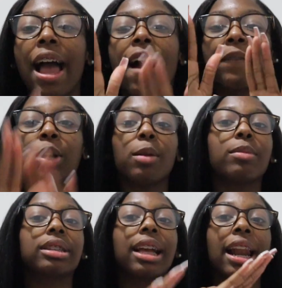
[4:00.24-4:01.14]
and I very
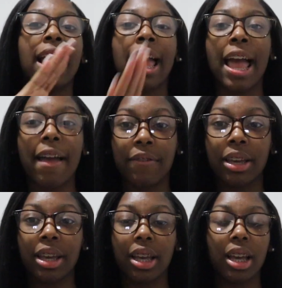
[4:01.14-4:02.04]
much gotta have
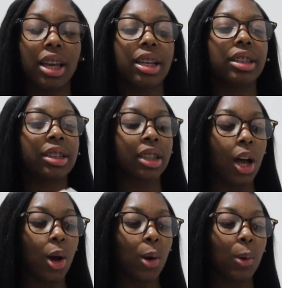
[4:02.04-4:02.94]
it.
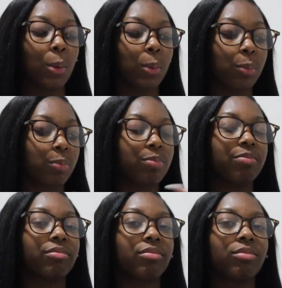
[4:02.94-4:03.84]
So
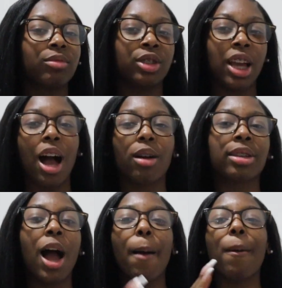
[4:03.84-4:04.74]
y'all
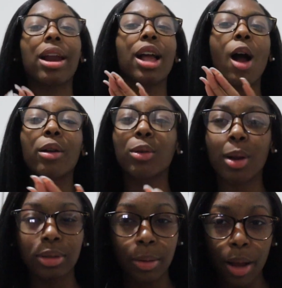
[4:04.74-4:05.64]
probably already knew
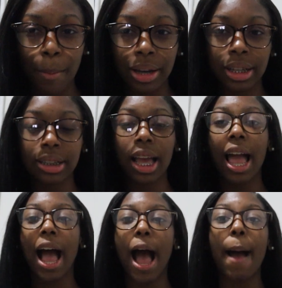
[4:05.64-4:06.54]
that was gonna be on my list.
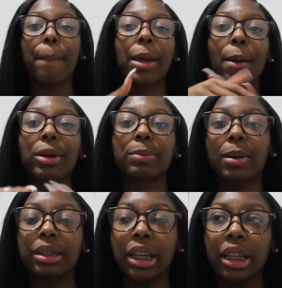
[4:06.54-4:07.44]
I was
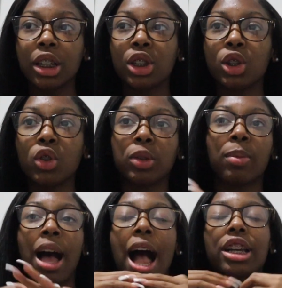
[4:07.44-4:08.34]
supposed to get these shoes,
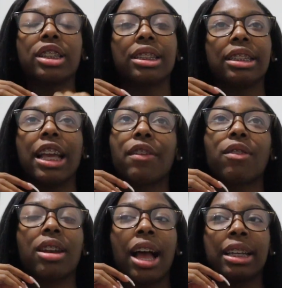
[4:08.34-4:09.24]
but I just
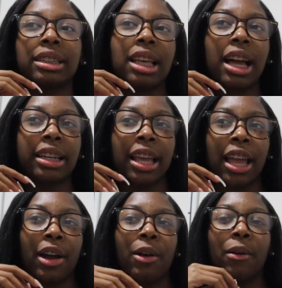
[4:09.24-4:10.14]
never like sat
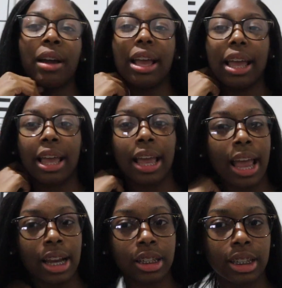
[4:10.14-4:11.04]
down and
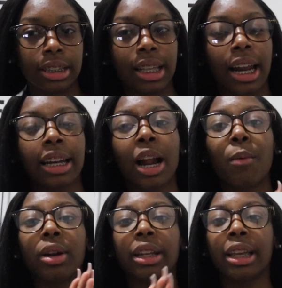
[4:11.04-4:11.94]
actually decided that
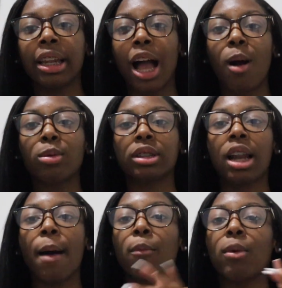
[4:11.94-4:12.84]
I wanted to get it. I was just
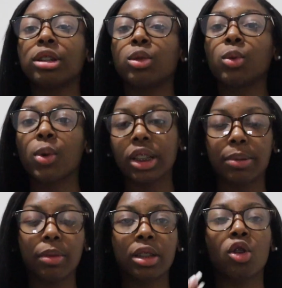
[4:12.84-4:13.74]
like, I'm gonna wait till
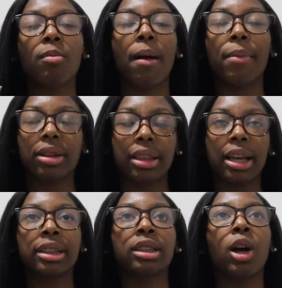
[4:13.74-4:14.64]
Christmas or my
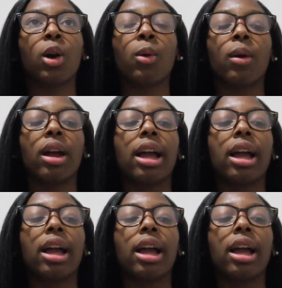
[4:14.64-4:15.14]
birthday. So